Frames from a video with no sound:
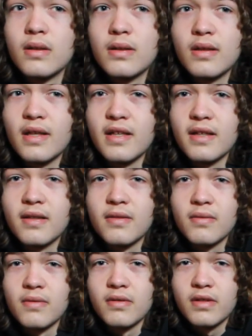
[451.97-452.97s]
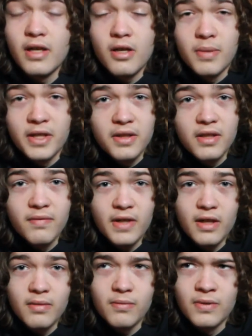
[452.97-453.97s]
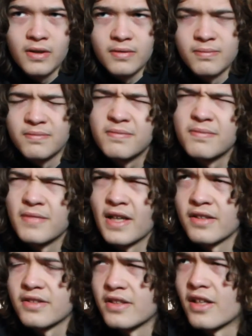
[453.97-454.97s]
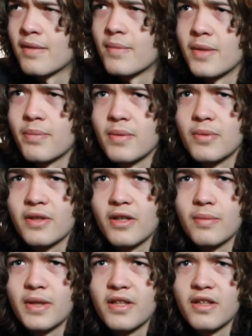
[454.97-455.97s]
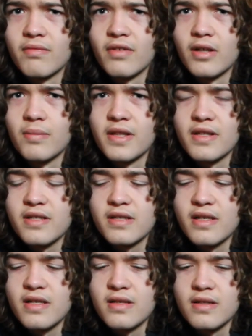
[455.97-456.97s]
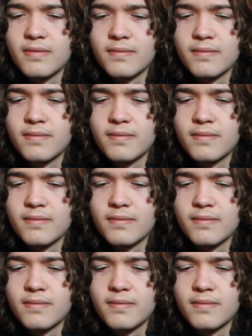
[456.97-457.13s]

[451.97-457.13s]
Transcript: like, care about the environment. Well, actually, not many people care about the environment these days.